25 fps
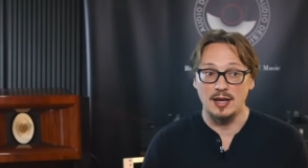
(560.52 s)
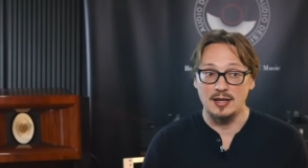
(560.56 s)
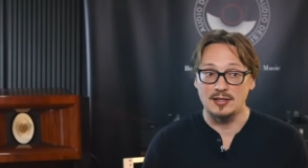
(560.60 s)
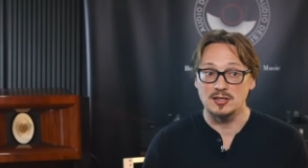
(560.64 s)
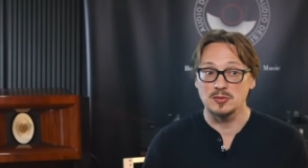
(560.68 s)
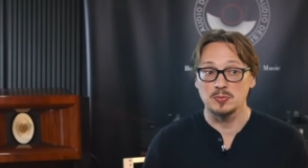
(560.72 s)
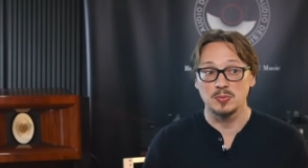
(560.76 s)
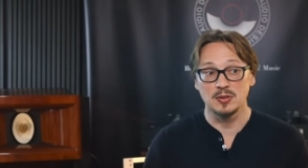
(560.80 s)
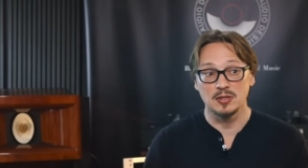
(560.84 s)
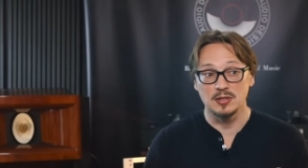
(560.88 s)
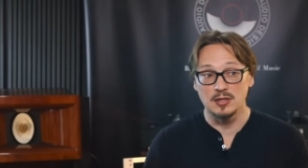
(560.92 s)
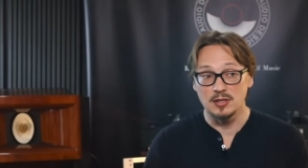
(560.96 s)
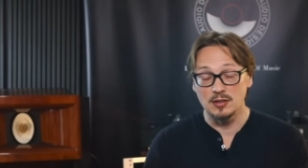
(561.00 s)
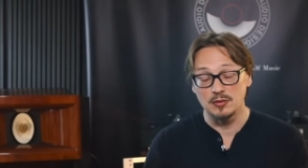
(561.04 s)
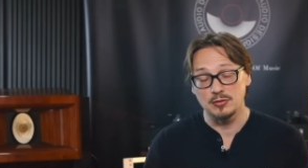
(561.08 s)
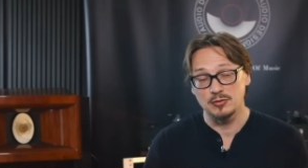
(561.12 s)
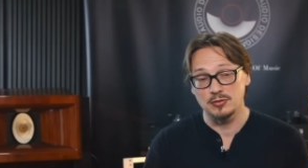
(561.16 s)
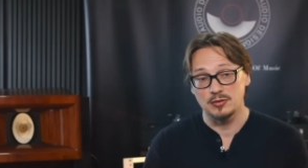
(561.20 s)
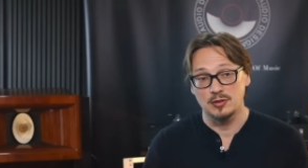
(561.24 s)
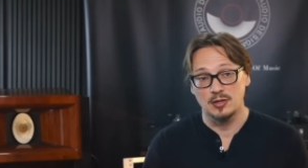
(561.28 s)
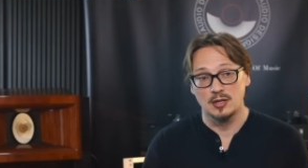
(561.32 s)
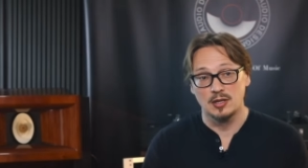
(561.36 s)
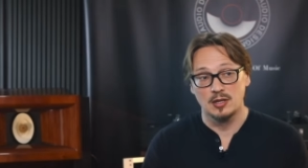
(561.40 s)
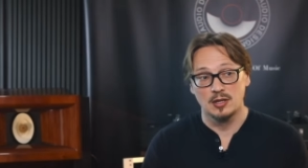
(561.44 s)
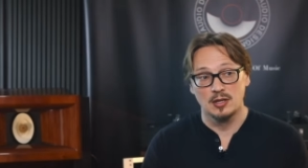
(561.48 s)

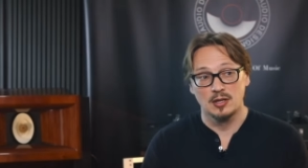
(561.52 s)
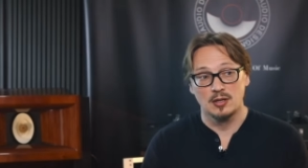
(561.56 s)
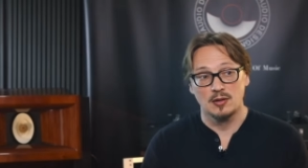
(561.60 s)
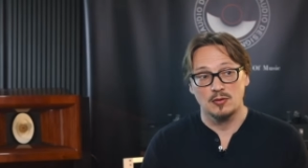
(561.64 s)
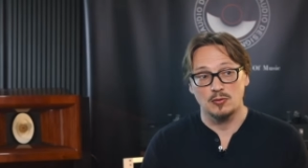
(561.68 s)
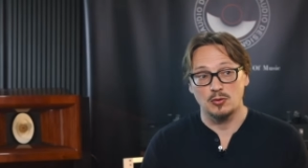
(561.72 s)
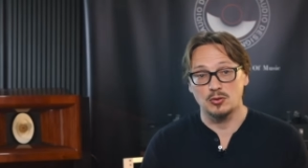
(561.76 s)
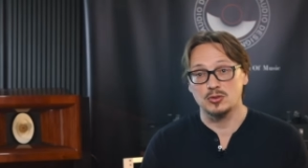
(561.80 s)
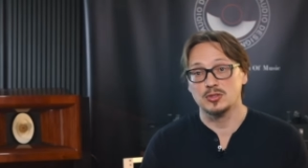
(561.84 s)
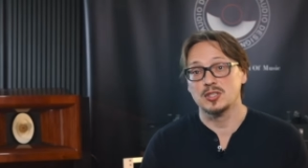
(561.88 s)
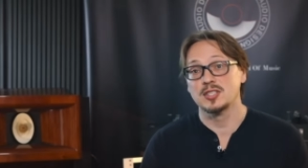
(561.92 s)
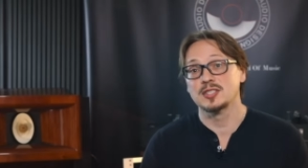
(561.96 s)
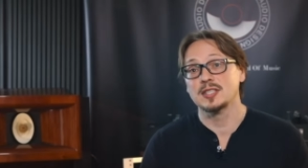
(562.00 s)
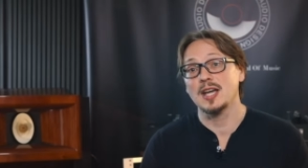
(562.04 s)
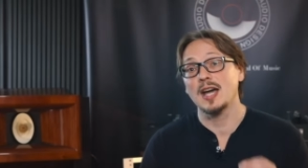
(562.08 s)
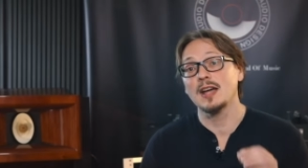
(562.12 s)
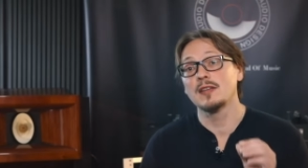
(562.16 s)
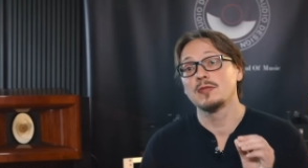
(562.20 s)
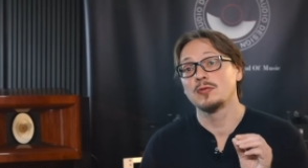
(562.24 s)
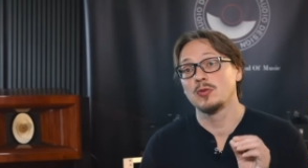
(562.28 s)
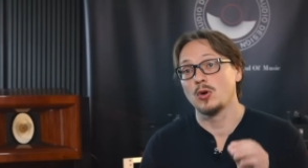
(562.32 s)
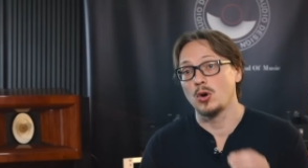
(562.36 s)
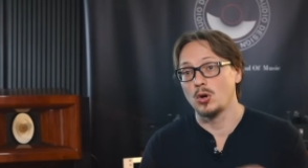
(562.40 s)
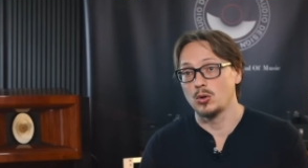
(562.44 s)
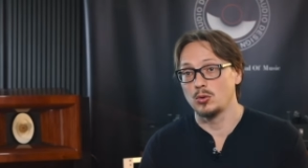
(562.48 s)
SPDIF was
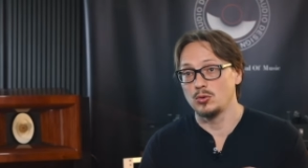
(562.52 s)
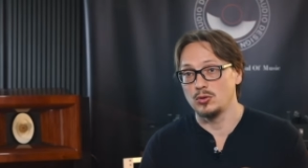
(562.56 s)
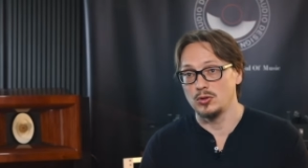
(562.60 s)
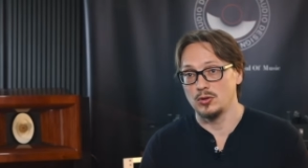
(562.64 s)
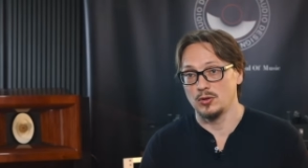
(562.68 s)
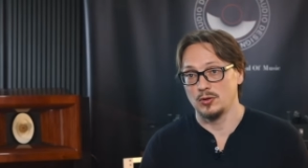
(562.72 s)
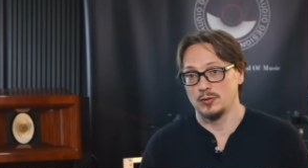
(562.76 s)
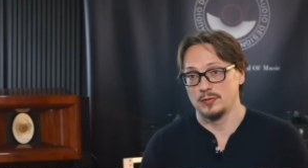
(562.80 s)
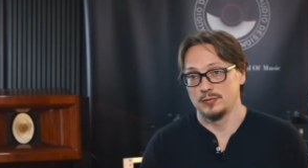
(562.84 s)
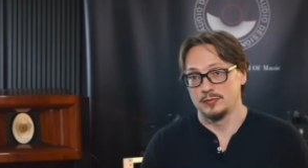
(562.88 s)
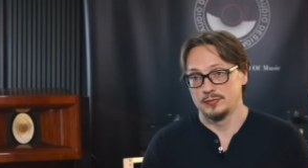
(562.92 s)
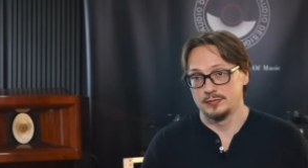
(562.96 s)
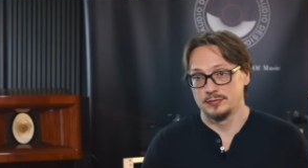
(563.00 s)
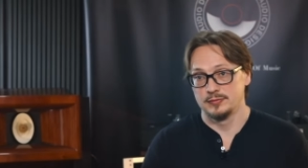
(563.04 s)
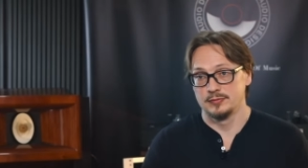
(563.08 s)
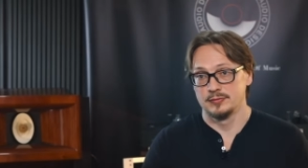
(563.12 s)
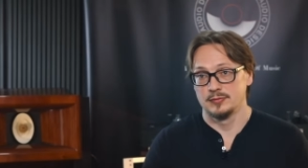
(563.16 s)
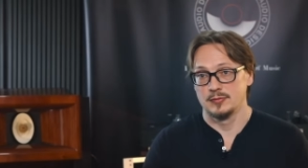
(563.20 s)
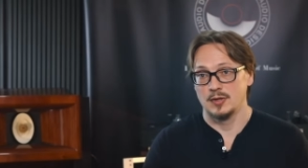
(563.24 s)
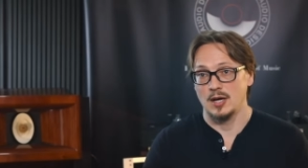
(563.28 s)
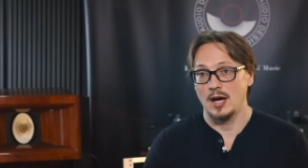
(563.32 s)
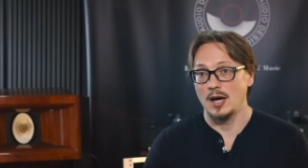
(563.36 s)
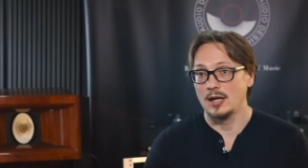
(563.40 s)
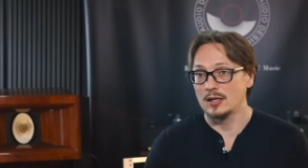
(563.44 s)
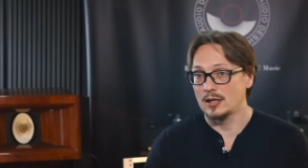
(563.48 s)
designed for audio,
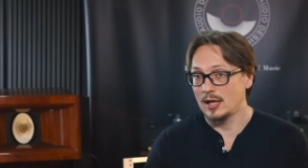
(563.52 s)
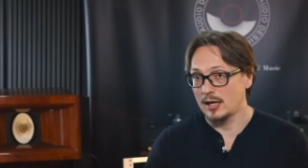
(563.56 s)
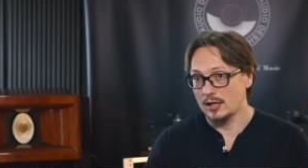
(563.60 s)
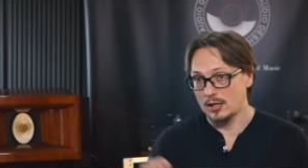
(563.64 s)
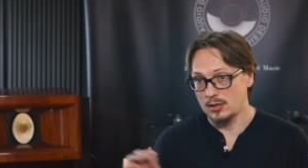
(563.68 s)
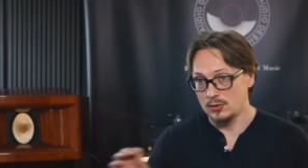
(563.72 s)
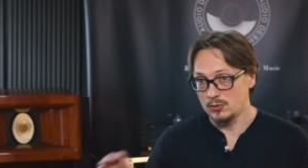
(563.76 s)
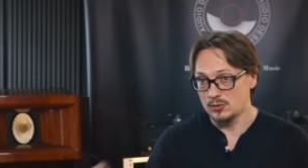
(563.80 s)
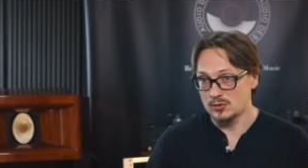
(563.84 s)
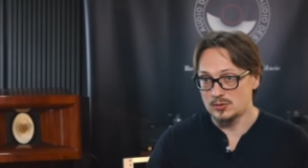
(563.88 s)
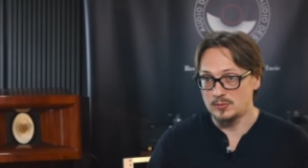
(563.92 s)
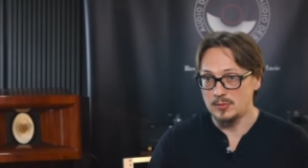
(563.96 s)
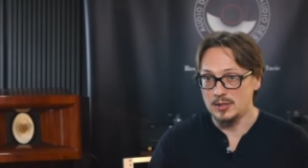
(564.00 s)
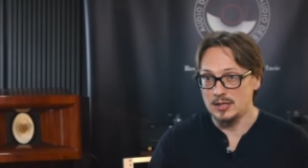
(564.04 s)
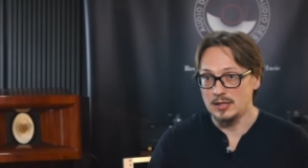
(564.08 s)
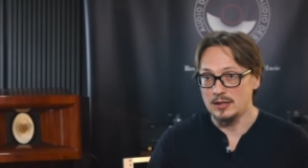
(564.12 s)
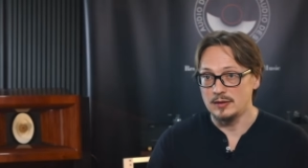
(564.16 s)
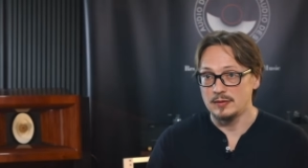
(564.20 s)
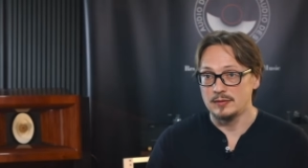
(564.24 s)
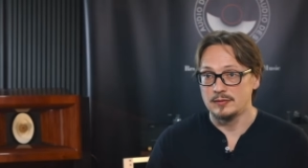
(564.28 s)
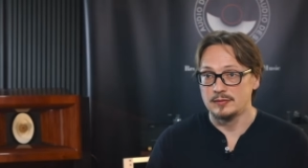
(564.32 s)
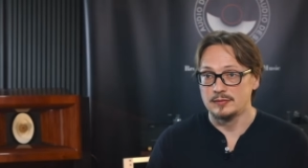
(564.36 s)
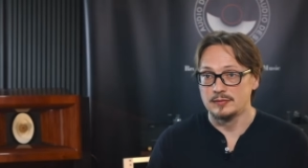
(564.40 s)
unlike USB.